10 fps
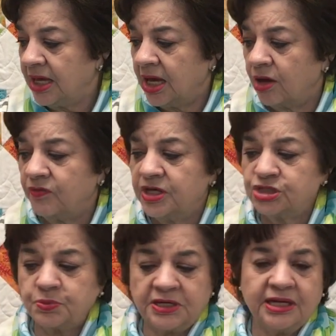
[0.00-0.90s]
On
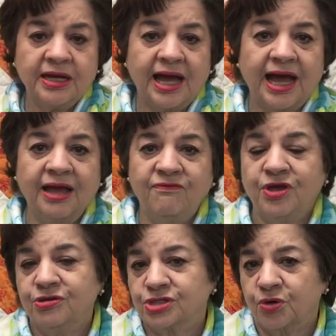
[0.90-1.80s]
this one, I have
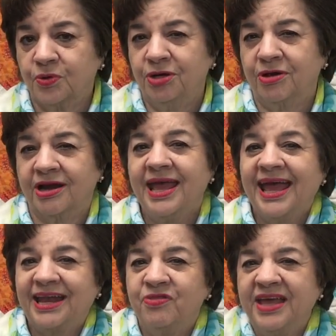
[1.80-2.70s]
used a ruler.
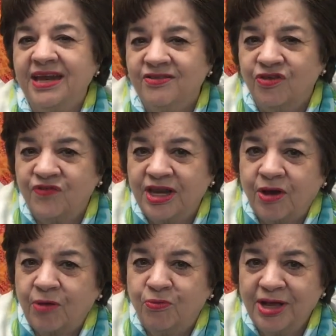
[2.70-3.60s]
And at the end of this video,
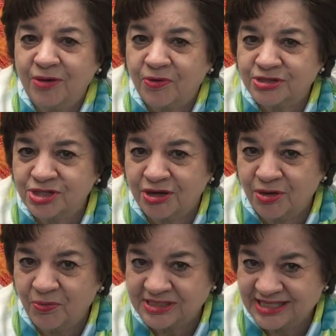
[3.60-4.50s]
I really want to show you
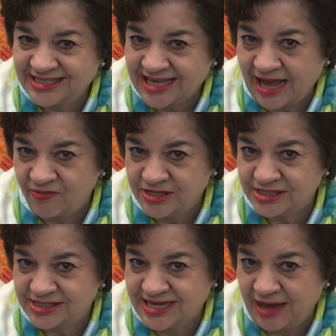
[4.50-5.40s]
what's inside this
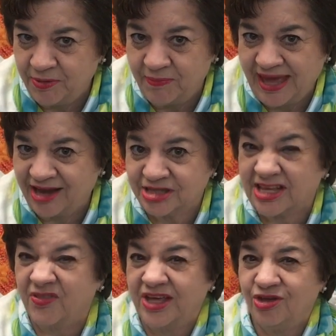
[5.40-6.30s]
snappy bag because I
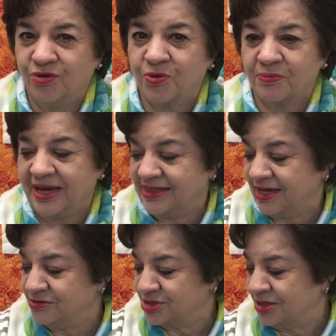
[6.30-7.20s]
think you'll want to make
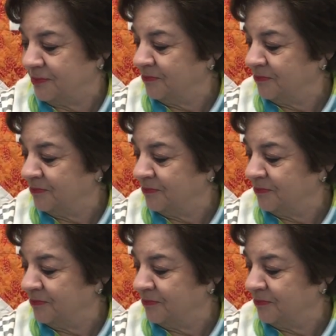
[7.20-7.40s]
those too.